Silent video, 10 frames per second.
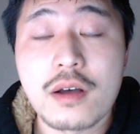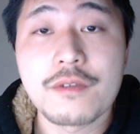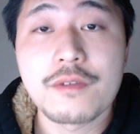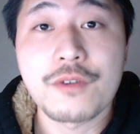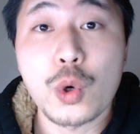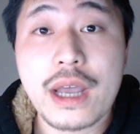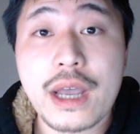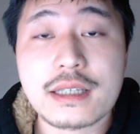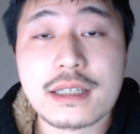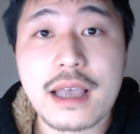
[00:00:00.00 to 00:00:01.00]
full
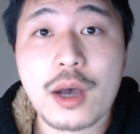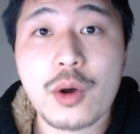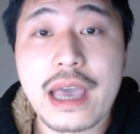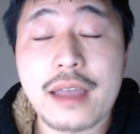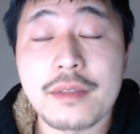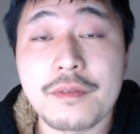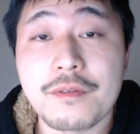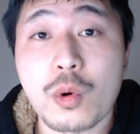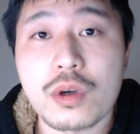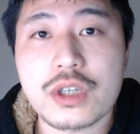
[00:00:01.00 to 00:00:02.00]
SSL, and
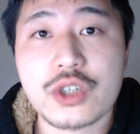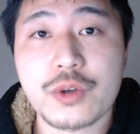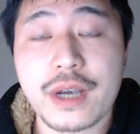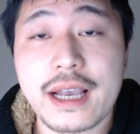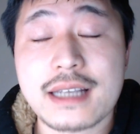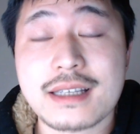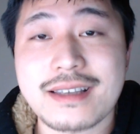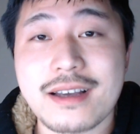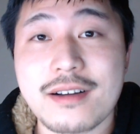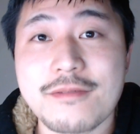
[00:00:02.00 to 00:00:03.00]
full strict
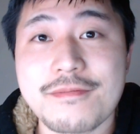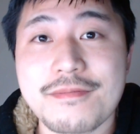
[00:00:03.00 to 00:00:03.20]
SSL?